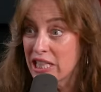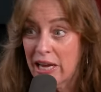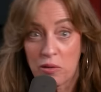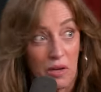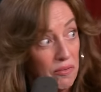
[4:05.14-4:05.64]

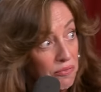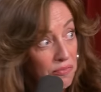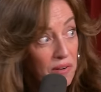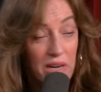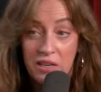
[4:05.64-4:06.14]
like, the
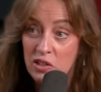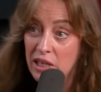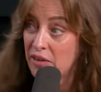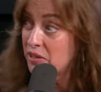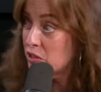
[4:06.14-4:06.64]
fuck, is she
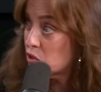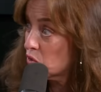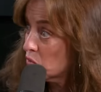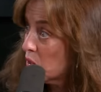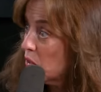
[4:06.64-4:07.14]
having a
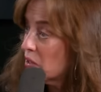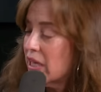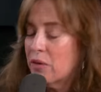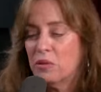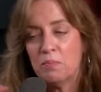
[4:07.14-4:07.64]
stroke?
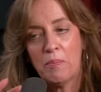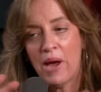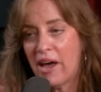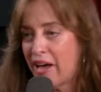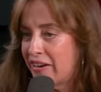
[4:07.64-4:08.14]
Like it was
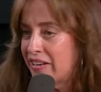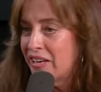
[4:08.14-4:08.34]
bad.